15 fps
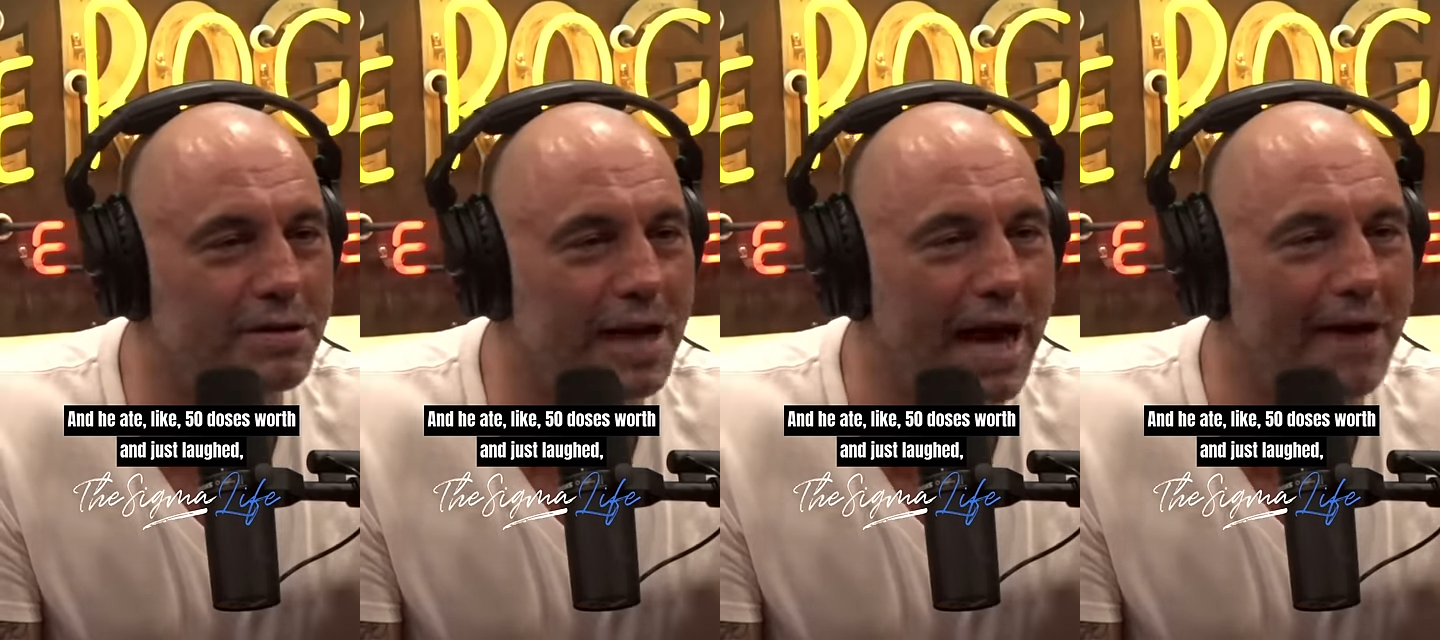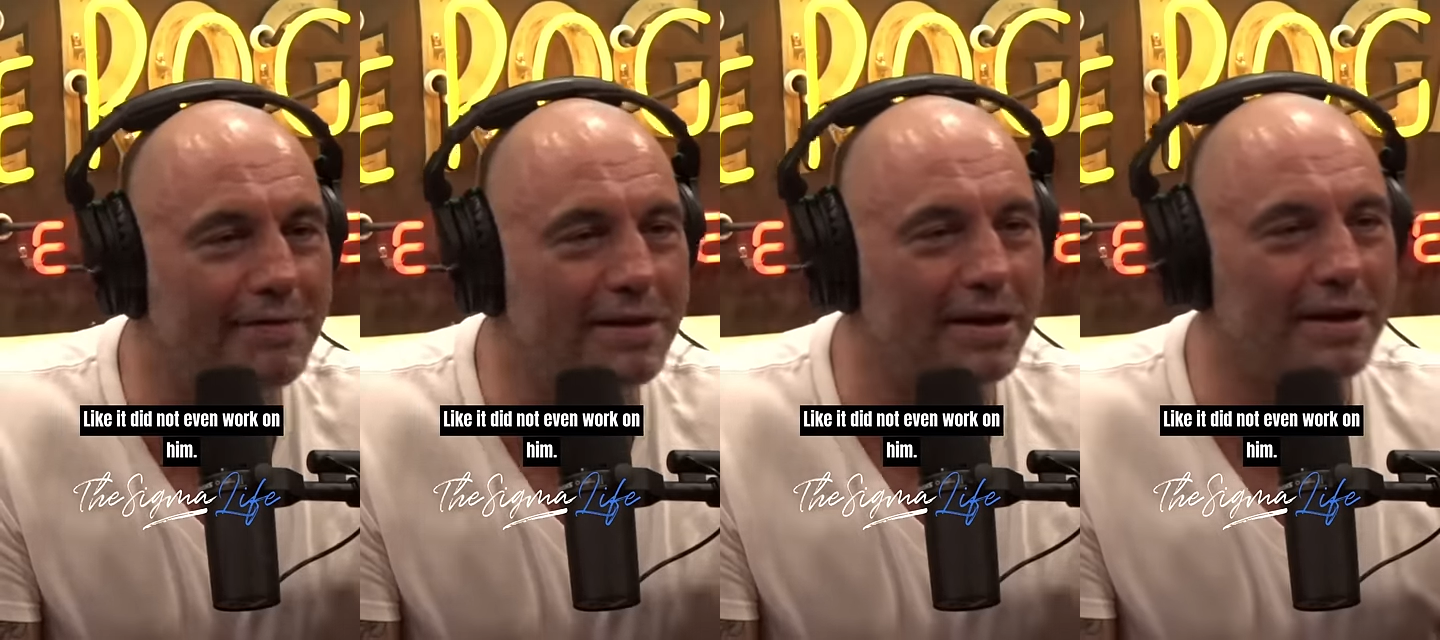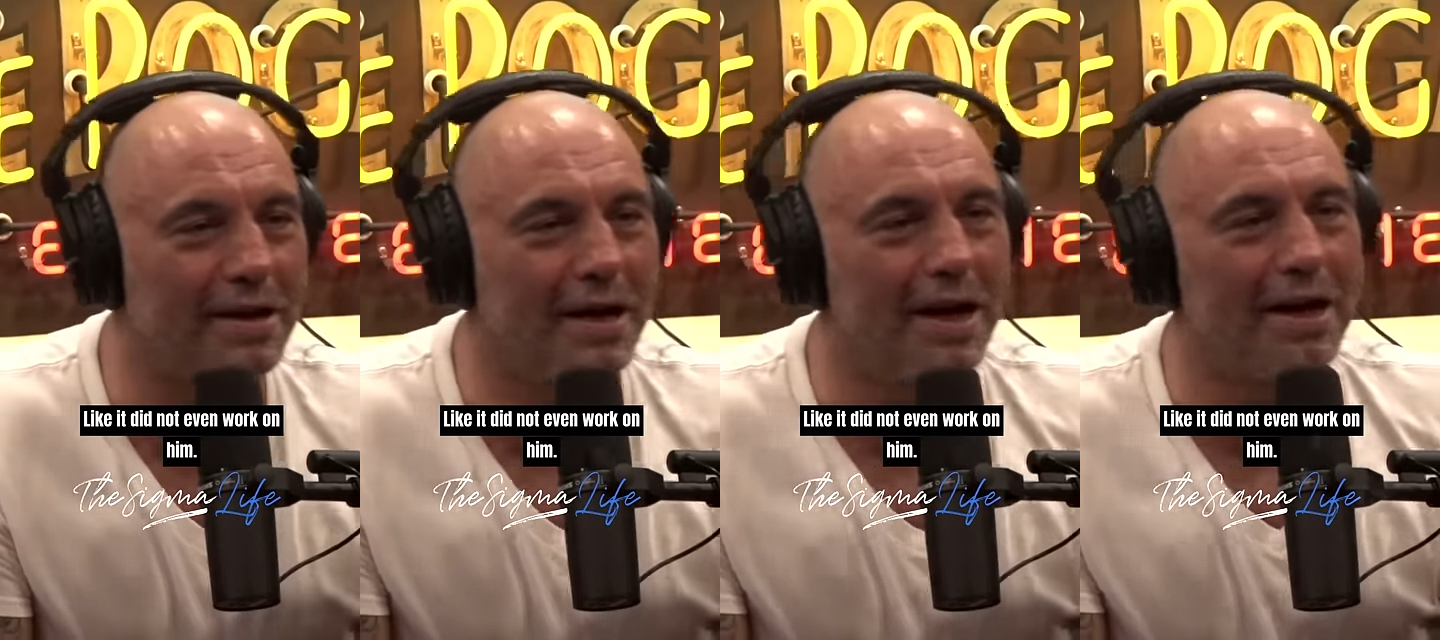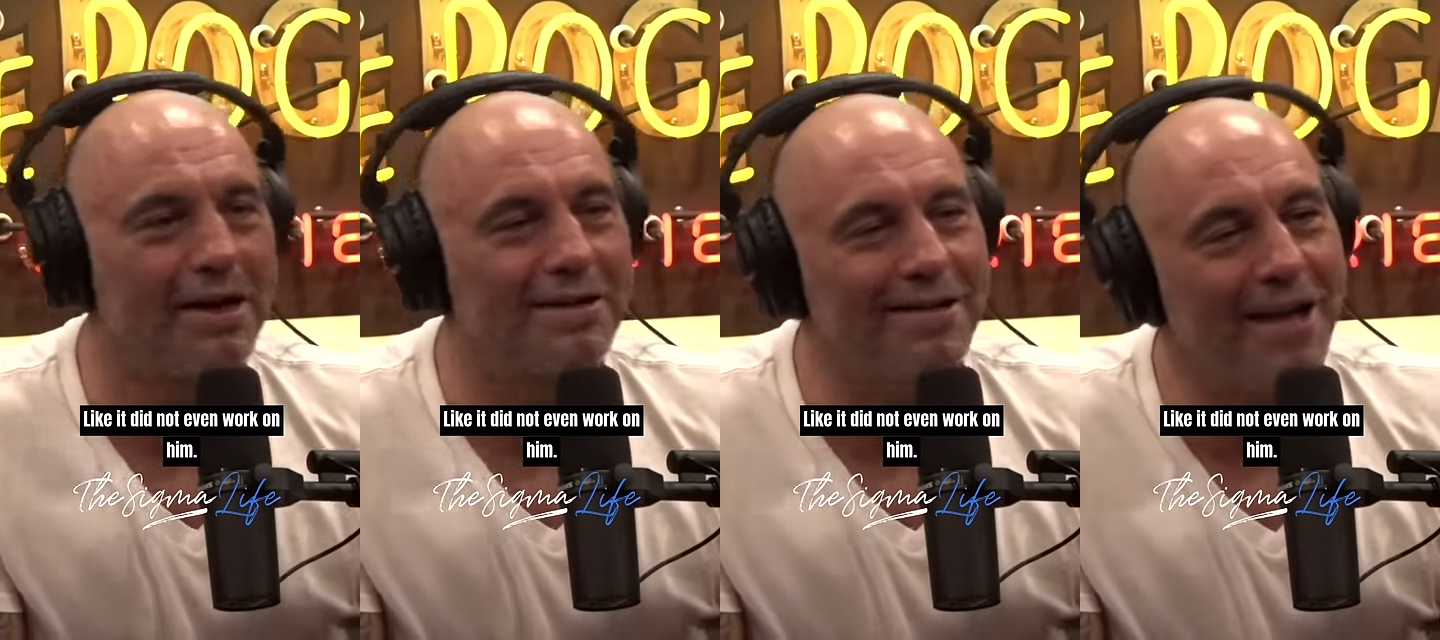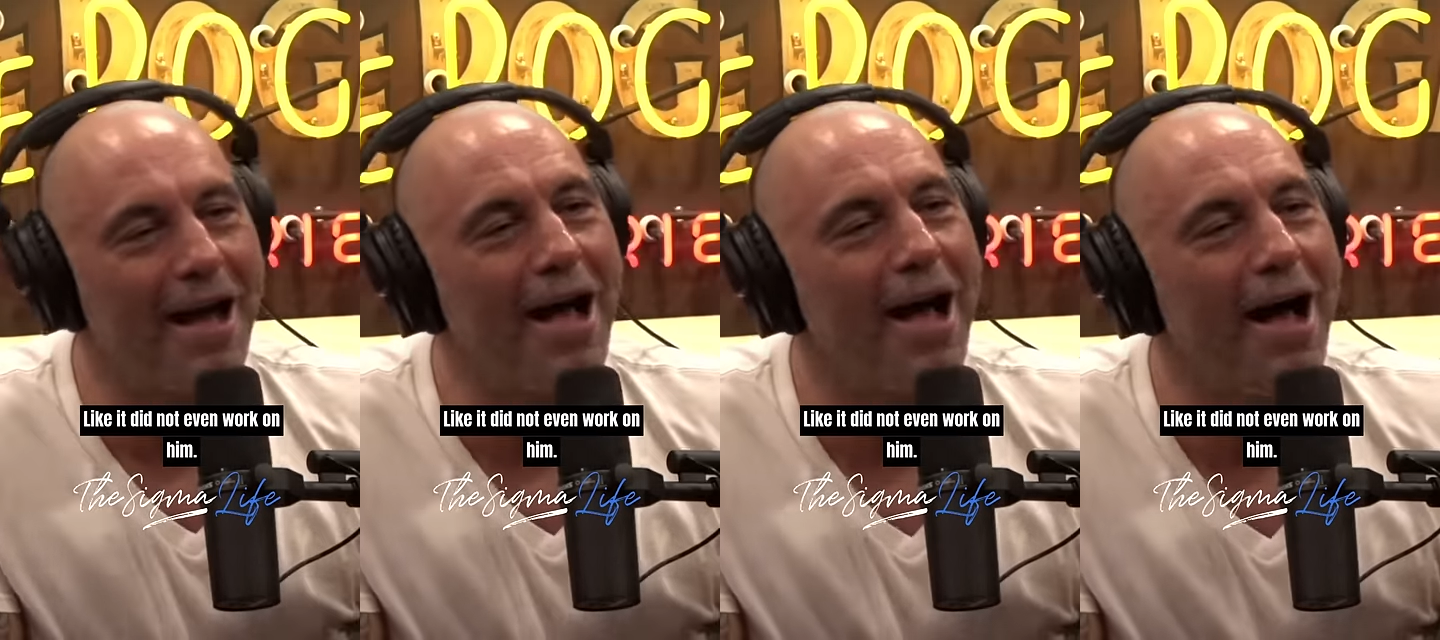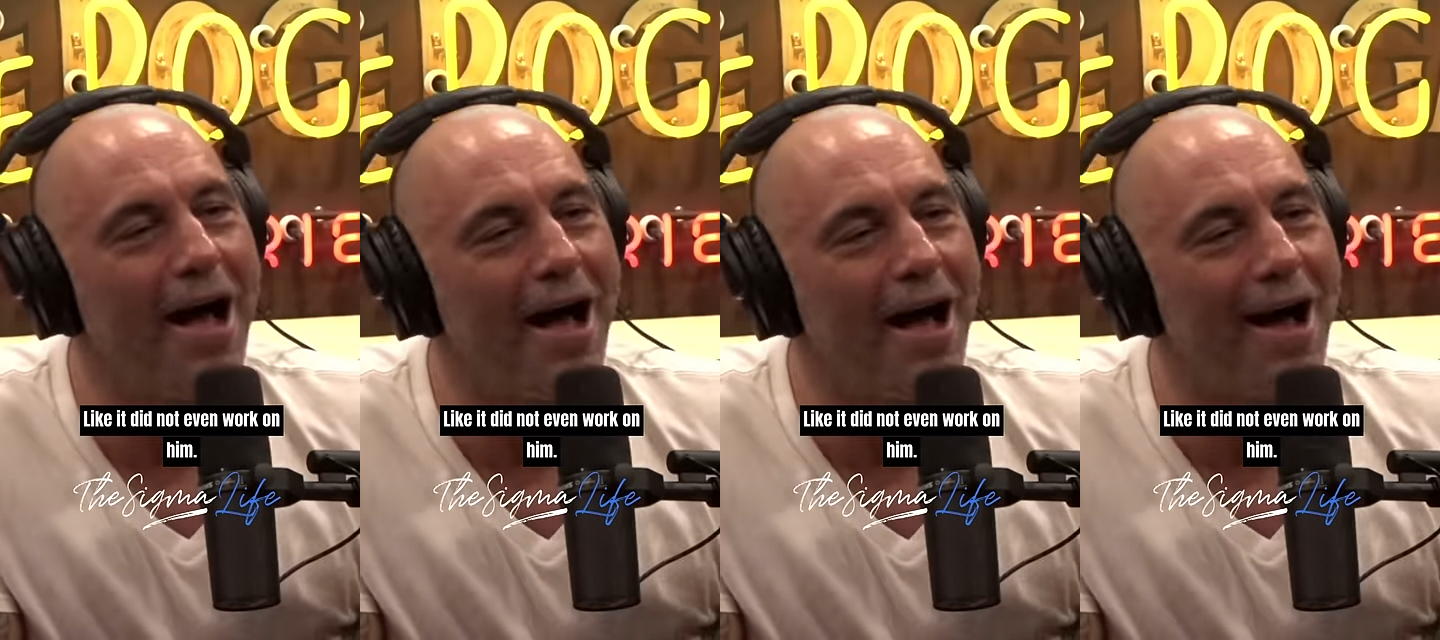laughs at the guy and goes, ha
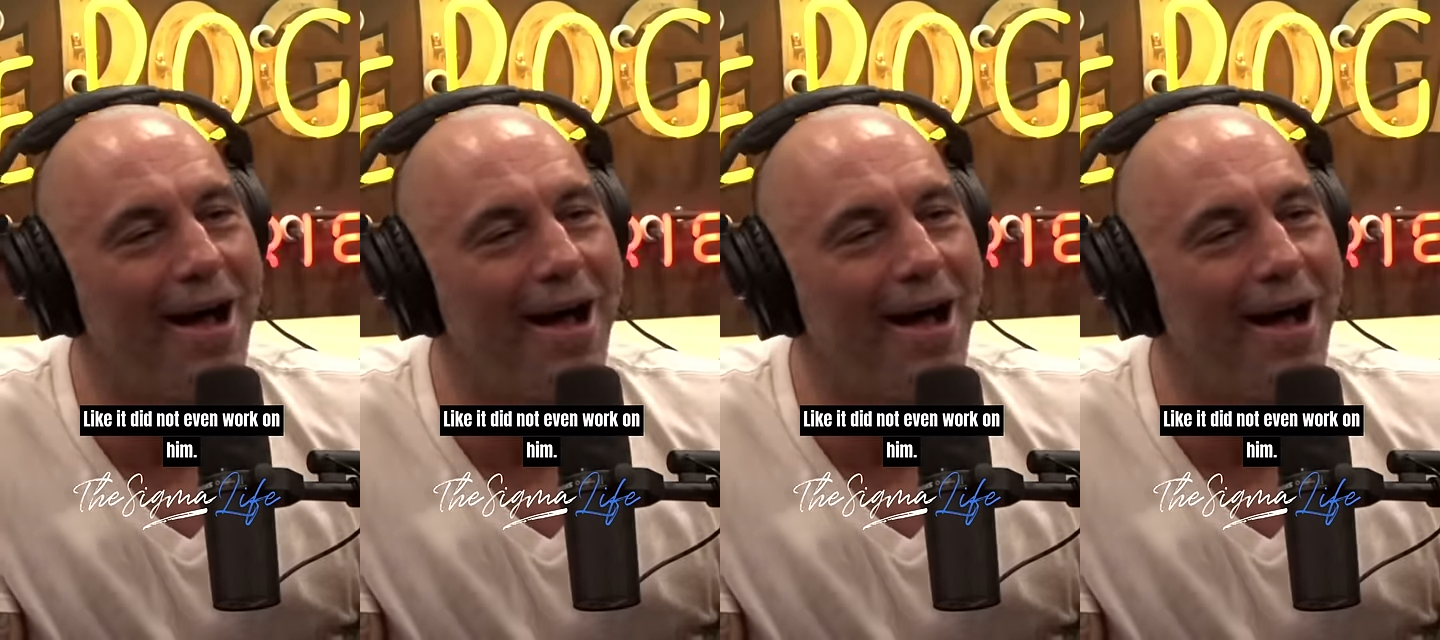ha ha